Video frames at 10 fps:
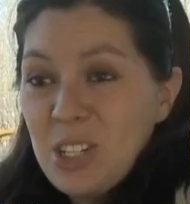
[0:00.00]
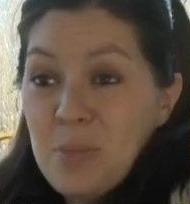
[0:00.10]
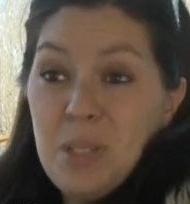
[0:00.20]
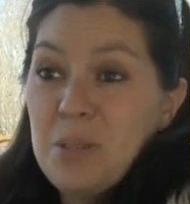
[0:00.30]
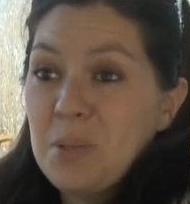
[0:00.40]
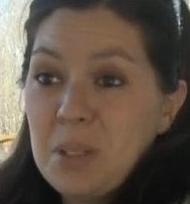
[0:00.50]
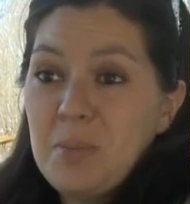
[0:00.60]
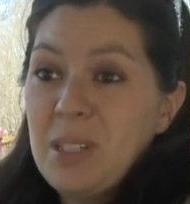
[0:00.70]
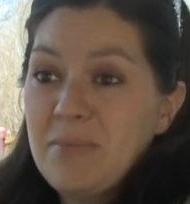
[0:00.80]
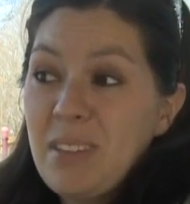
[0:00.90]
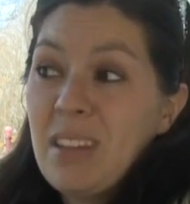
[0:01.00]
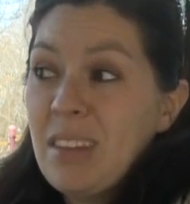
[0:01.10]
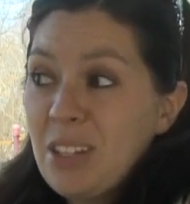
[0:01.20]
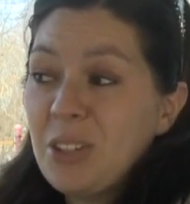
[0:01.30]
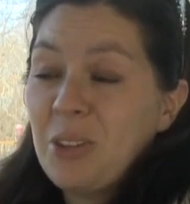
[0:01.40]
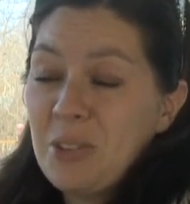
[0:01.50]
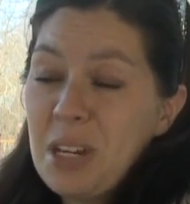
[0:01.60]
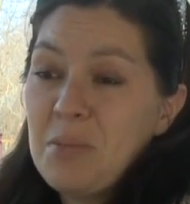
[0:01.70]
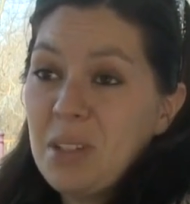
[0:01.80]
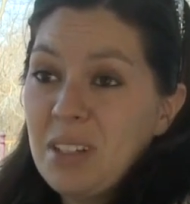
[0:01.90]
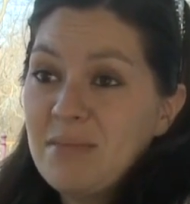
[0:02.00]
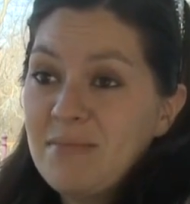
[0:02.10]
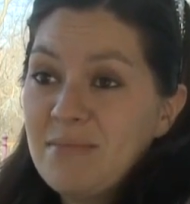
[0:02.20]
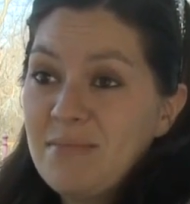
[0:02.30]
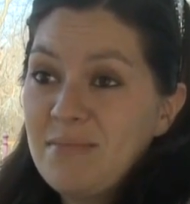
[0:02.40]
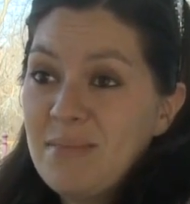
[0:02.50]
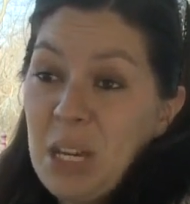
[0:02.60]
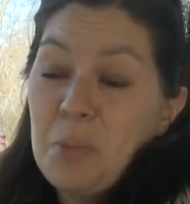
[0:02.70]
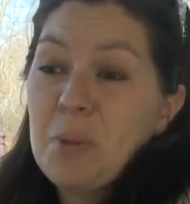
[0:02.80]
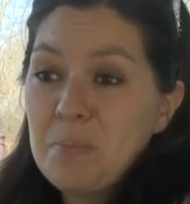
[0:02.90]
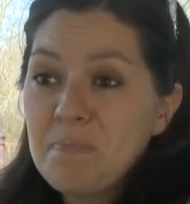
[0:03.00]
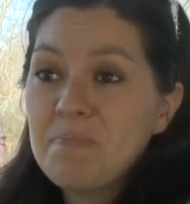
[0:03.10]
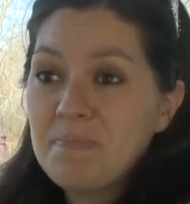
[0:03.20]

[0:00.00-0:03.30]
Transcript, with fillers: just means the world to me, and that they took their time to, to help him.